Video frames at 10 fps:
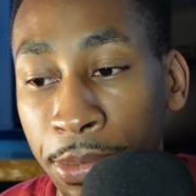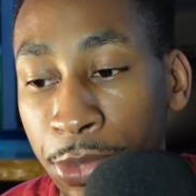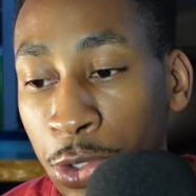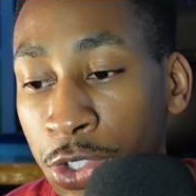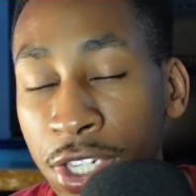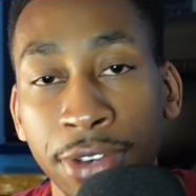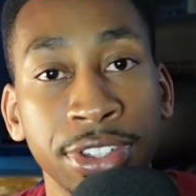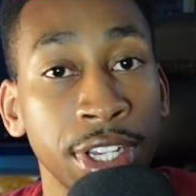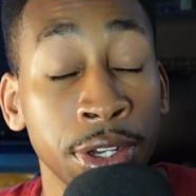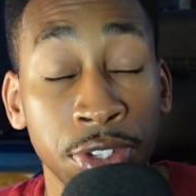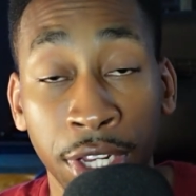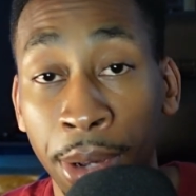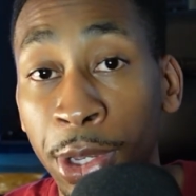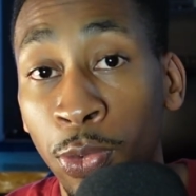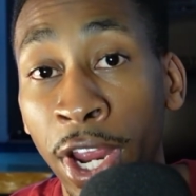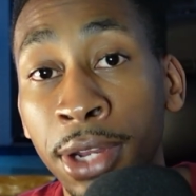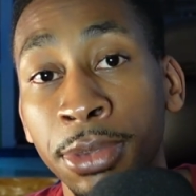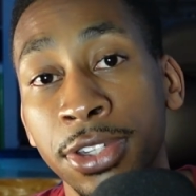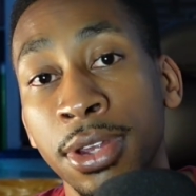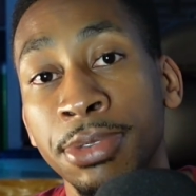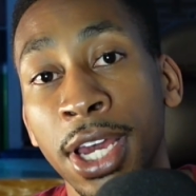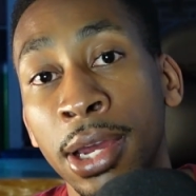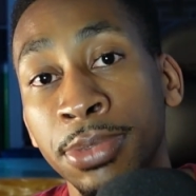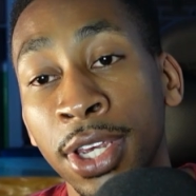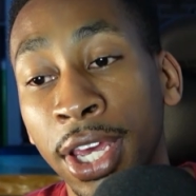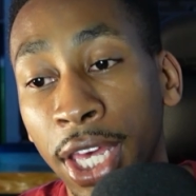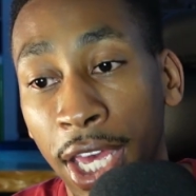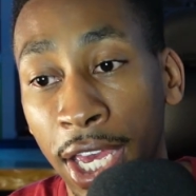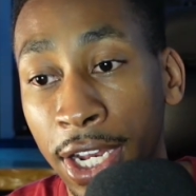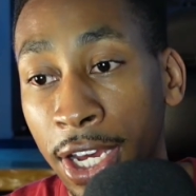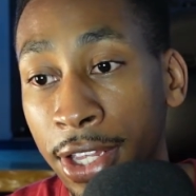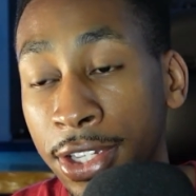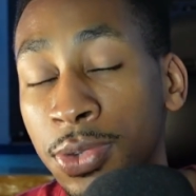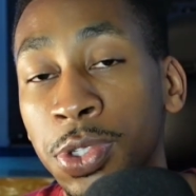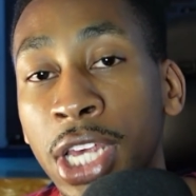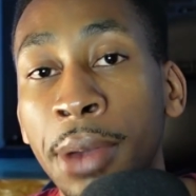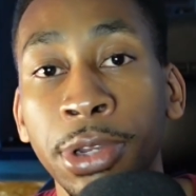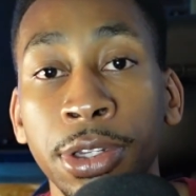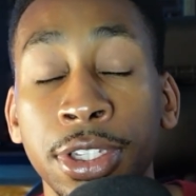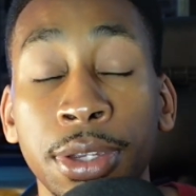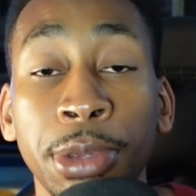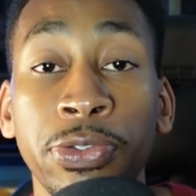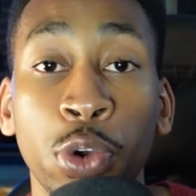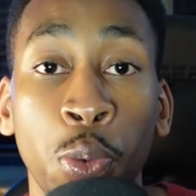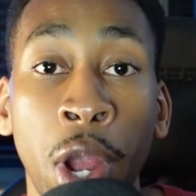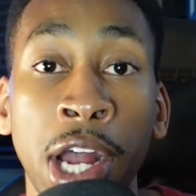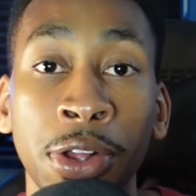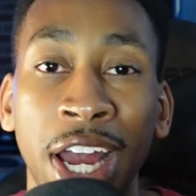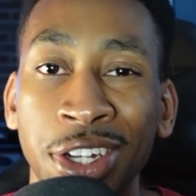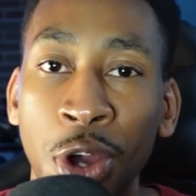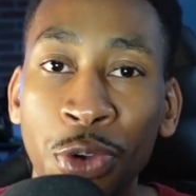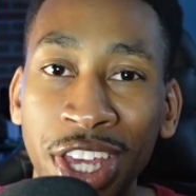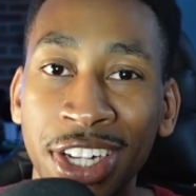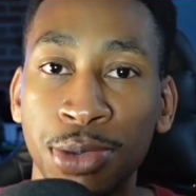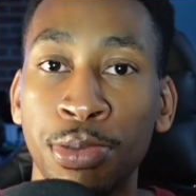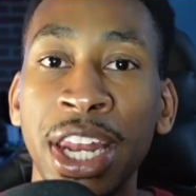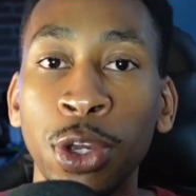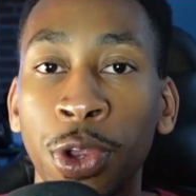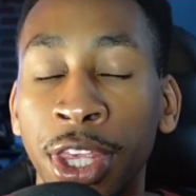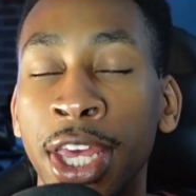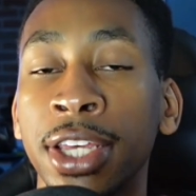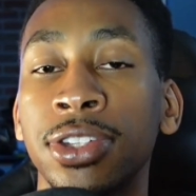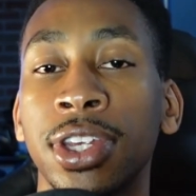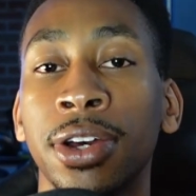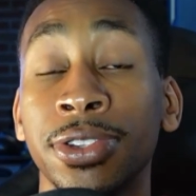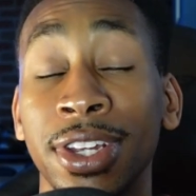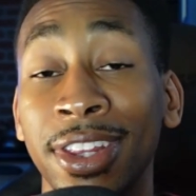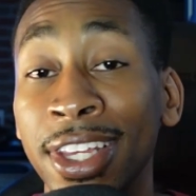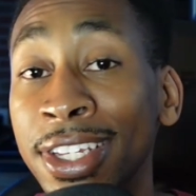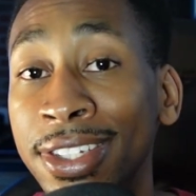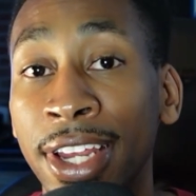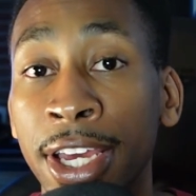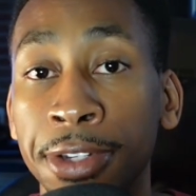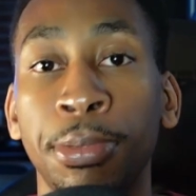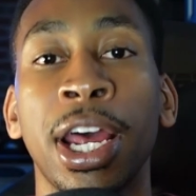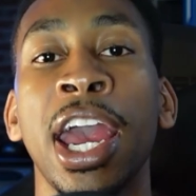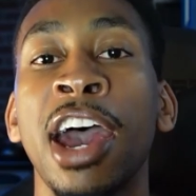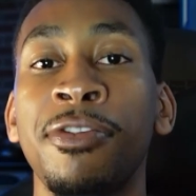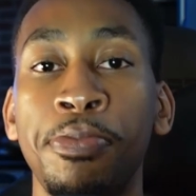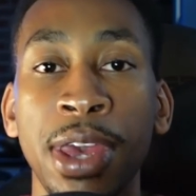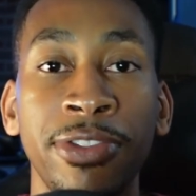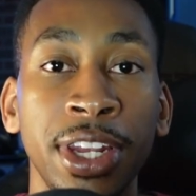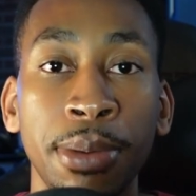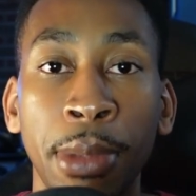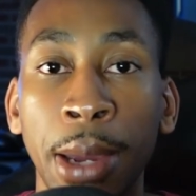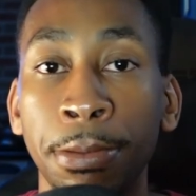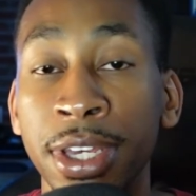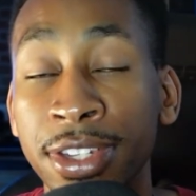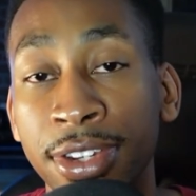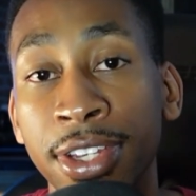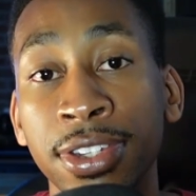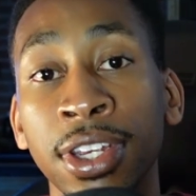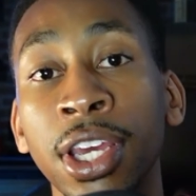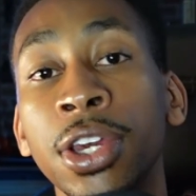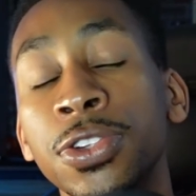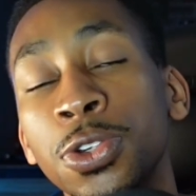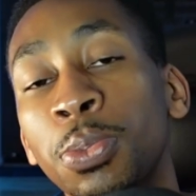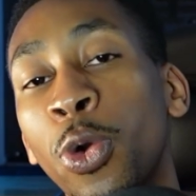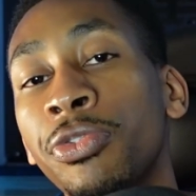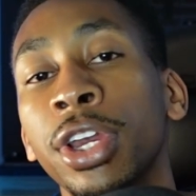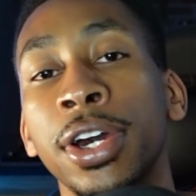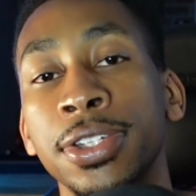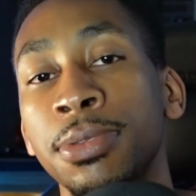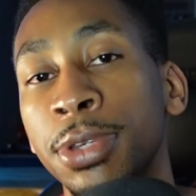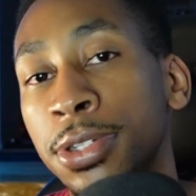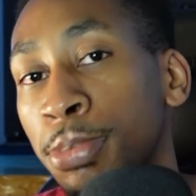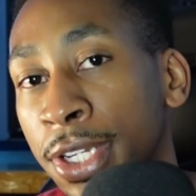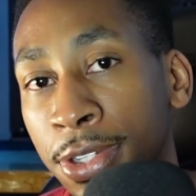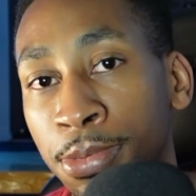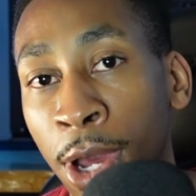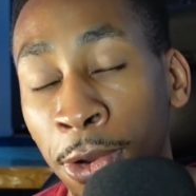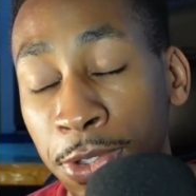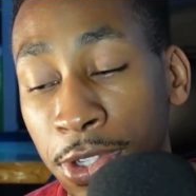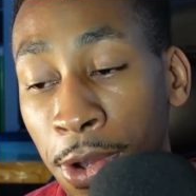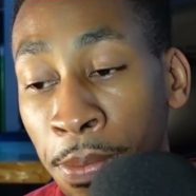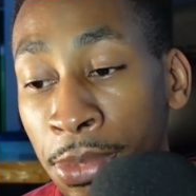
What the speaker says: You just have sales that come in randomly sometimes, and this was happening to me for a while. I don't get as many organic sales these days, but I have pivoted my business to more of a custom beats business model. So